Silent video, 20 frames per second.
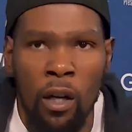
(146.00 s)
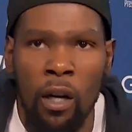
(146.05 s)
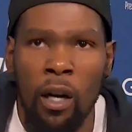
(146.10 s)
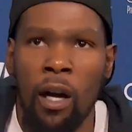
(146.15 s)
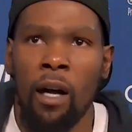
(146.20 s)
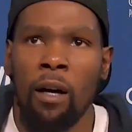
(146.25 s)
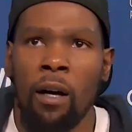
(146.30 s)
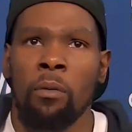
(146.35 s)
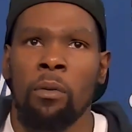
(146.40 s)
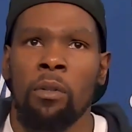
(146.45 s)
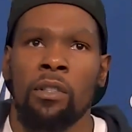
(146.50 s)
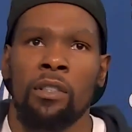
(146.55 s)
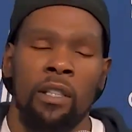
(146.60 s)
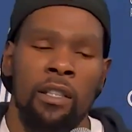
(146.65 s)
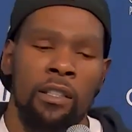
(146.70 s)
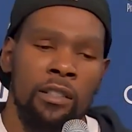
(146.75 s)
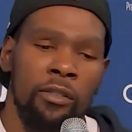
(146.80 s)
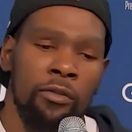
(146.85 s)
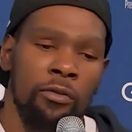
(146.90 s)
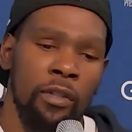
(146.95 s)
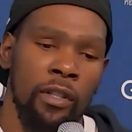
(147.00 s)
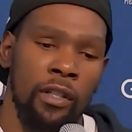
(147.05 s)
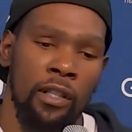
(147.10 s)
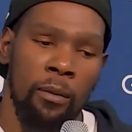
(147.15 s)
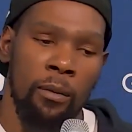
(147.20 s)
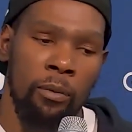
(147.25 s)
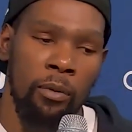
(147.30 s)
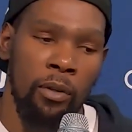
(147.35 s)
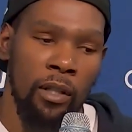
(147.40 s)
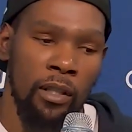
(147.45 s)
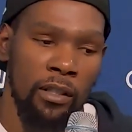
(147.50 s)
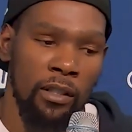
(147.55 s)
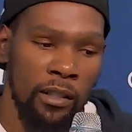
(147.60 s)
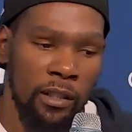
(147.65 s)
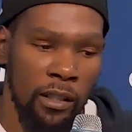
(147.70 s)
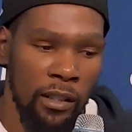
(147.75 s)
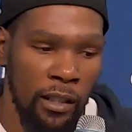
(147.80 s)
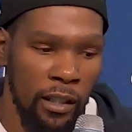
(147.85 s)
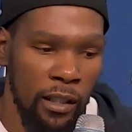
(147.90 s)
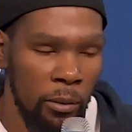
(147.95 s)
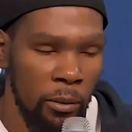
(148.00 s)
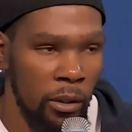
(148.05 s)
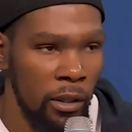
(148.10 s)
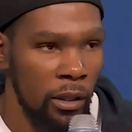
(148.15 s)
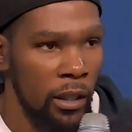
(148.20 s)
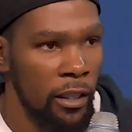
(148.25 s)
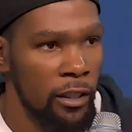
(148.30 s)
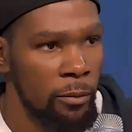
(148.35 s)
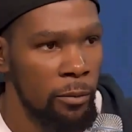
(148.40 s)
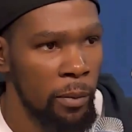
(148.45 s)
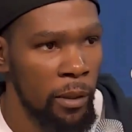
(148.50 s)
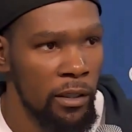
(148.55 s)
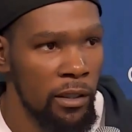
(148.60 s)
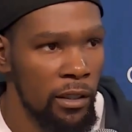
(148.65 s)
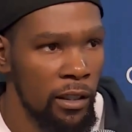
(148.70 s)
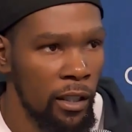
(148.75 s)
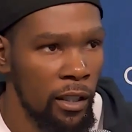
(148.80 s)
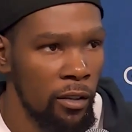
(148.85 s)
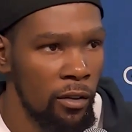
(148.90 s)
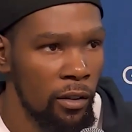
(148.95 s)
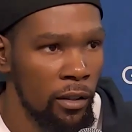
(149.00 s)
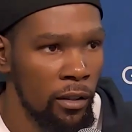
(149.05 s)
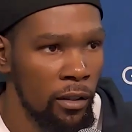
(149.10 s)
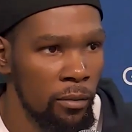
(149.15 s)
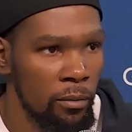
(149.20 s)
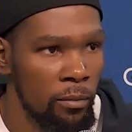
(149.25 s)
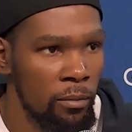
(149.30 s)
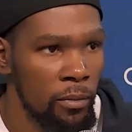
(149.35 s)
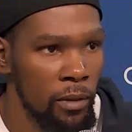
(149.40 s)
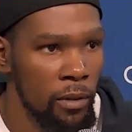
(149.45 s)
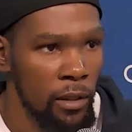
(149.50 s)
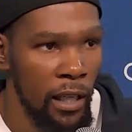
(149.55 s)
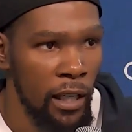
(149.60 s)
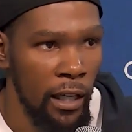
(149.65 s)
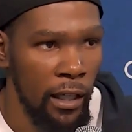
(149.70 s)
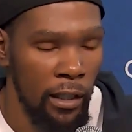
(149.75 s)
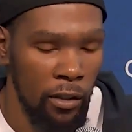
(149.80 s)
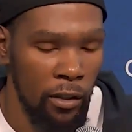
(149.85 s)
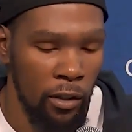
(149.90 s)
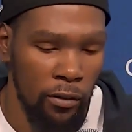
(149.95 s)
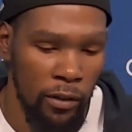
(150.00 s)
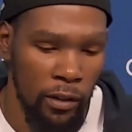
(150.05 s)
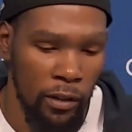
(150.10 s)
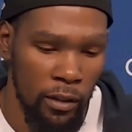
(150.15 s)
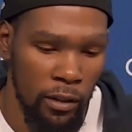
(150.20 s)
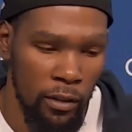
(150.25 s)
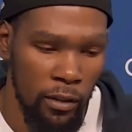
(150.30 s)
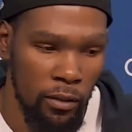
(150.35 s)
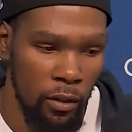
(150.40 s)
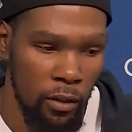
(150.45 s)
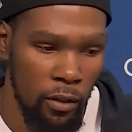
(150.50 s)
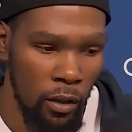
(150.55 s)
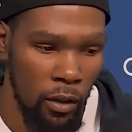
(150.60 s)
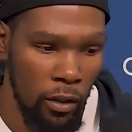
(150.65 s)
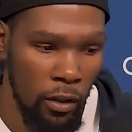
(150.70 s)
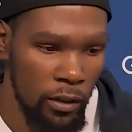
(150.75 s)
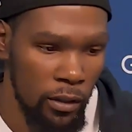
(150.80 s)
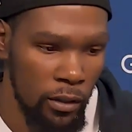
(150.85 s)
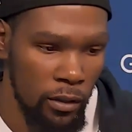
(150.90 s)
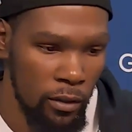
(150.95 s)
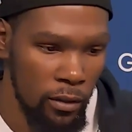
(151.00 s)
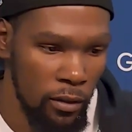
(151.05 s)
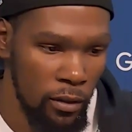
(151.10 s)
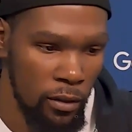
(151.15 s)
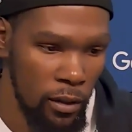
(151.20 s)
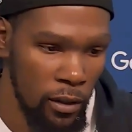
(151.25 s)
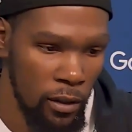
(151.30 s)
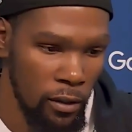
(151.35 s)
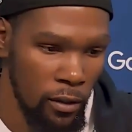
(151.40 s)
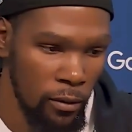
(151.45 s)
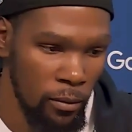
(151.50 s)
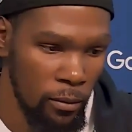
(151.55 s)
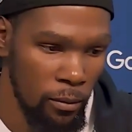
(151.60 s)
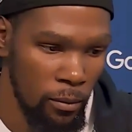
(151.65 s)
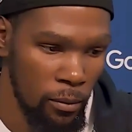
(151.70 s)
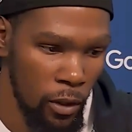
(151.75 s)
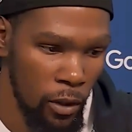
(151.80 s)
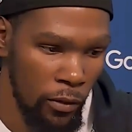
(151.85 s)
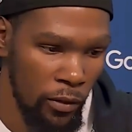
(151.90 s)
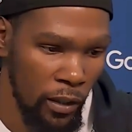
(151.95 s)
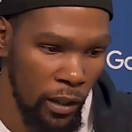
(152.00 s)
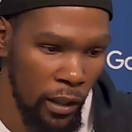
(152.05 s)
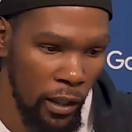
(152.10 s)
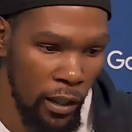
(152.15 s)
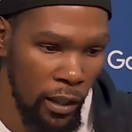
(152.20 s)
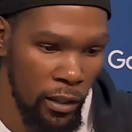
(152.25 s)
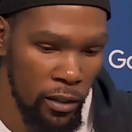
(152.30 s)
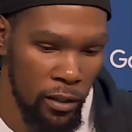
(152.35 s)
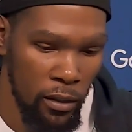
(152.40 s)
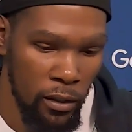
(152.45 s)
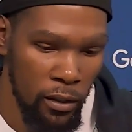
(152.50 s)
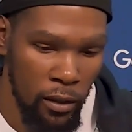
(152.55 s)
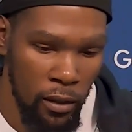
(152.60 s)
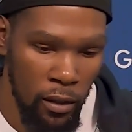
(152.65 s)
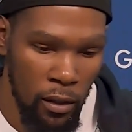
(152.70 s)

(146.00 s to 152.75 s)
I would say the feeling out process. I think I'm good at spacing out and attacking off the catch.